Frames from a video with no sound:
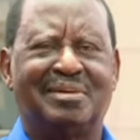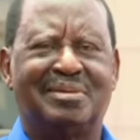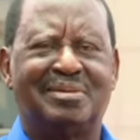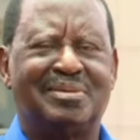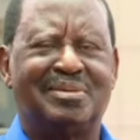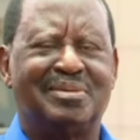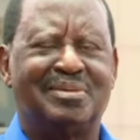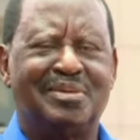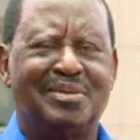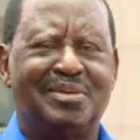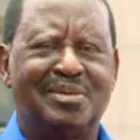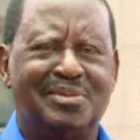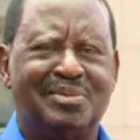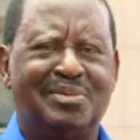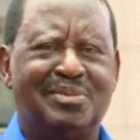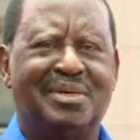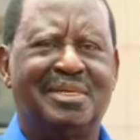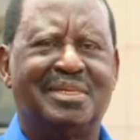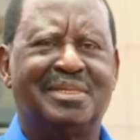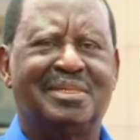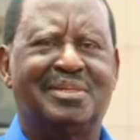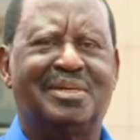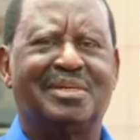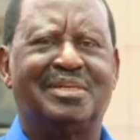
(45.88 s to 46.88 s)
do not
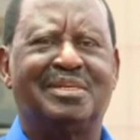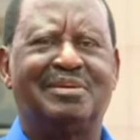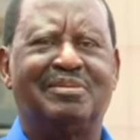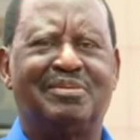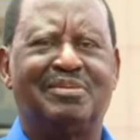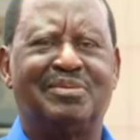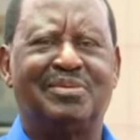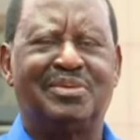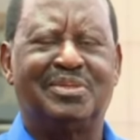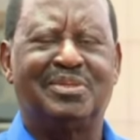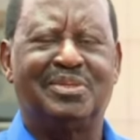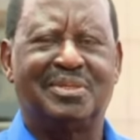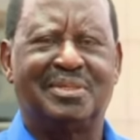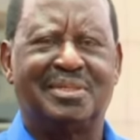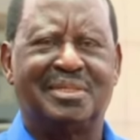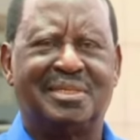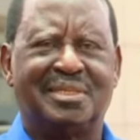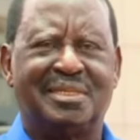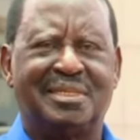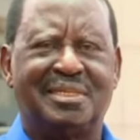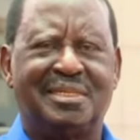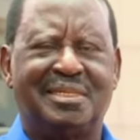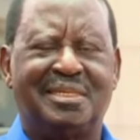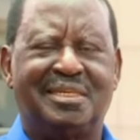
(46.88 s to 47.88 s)
want devolution.
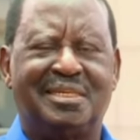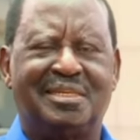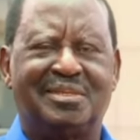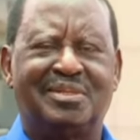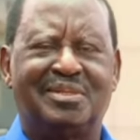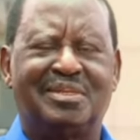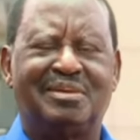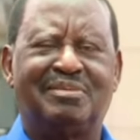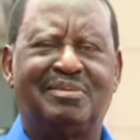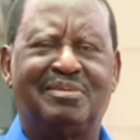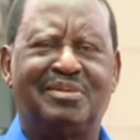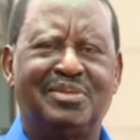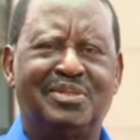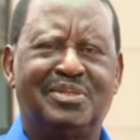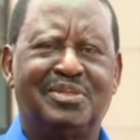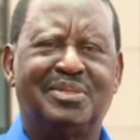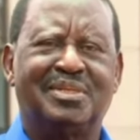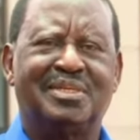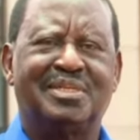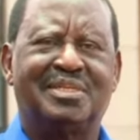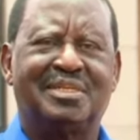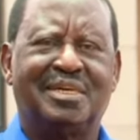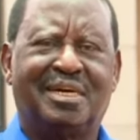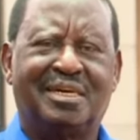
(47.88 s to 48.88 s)
So
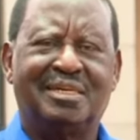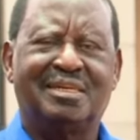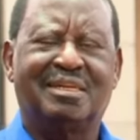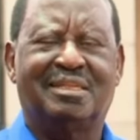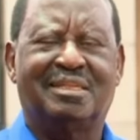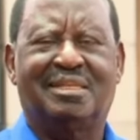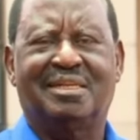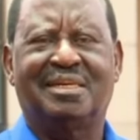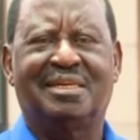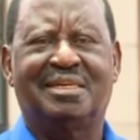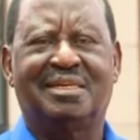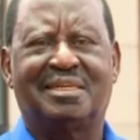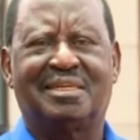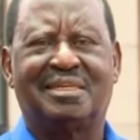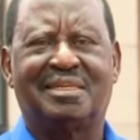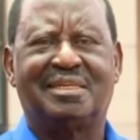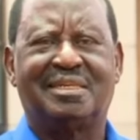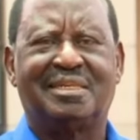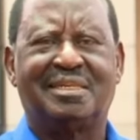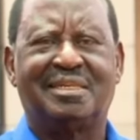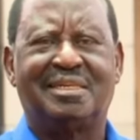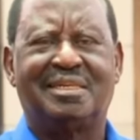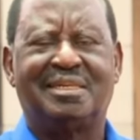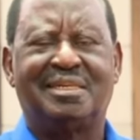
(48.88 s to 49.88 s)
devolution is under threat.
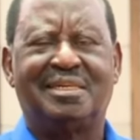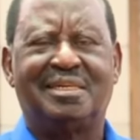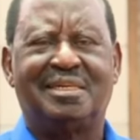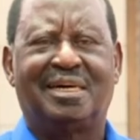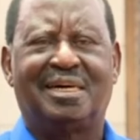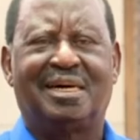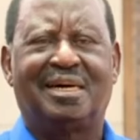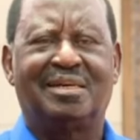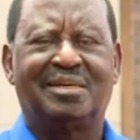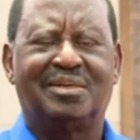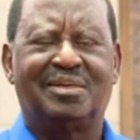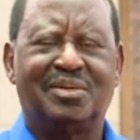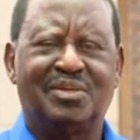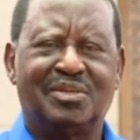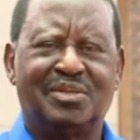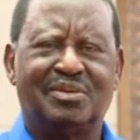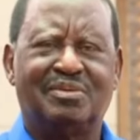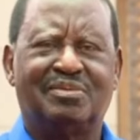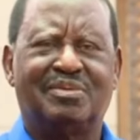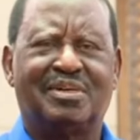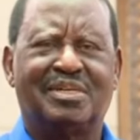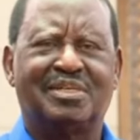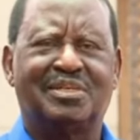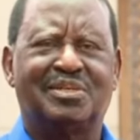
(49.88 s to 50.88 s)
And those
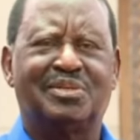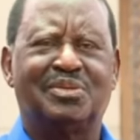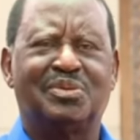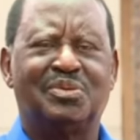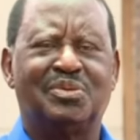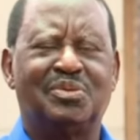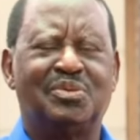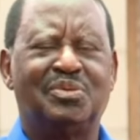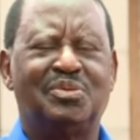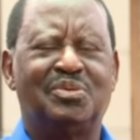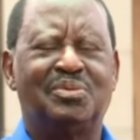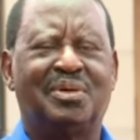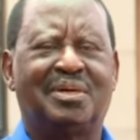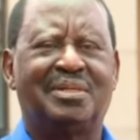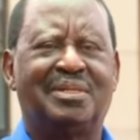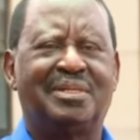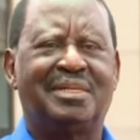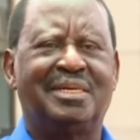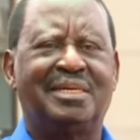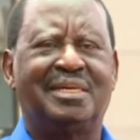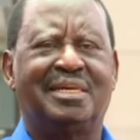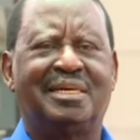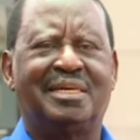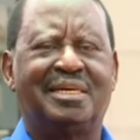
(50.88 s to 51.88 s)
of us who were
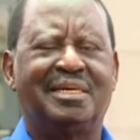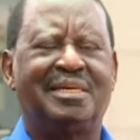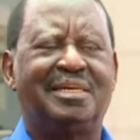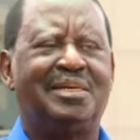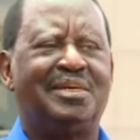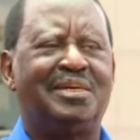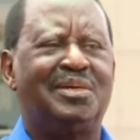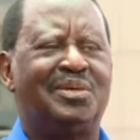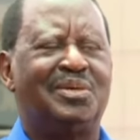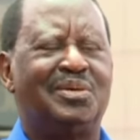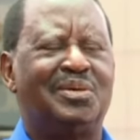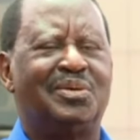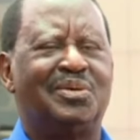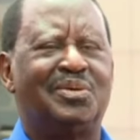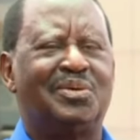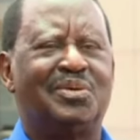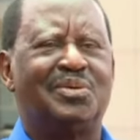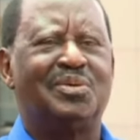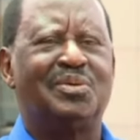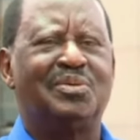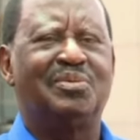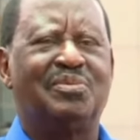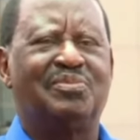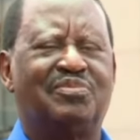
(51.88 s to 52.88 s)
there,
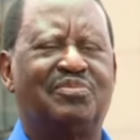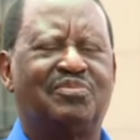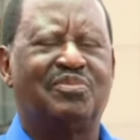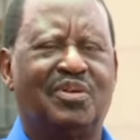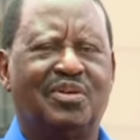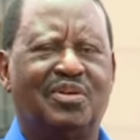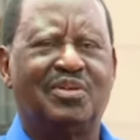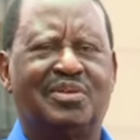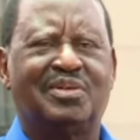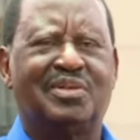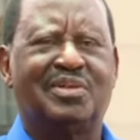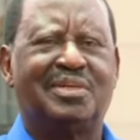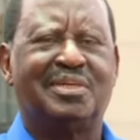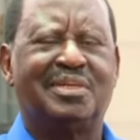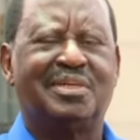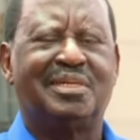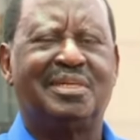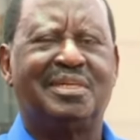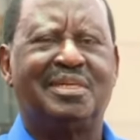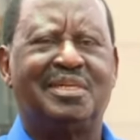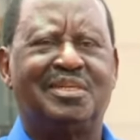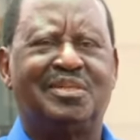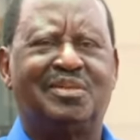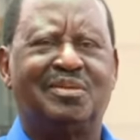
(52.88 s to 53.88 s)
who fought
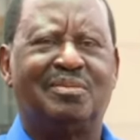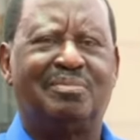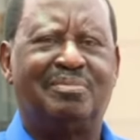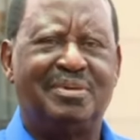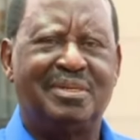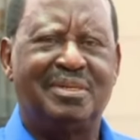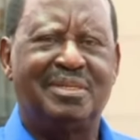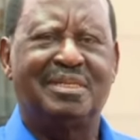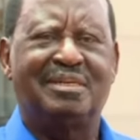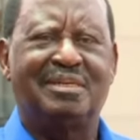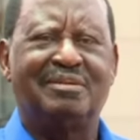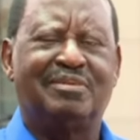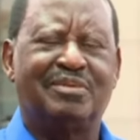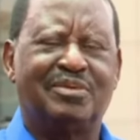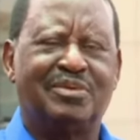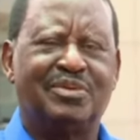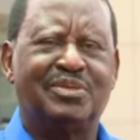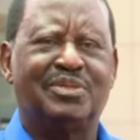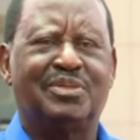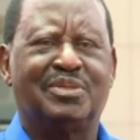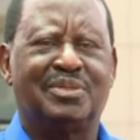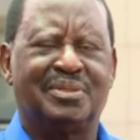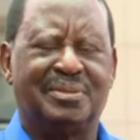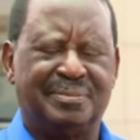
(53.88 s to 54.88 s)
to bring
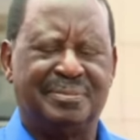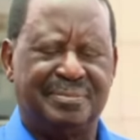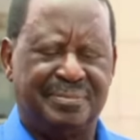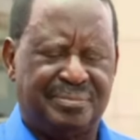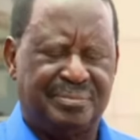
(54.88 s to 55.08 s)
devolution,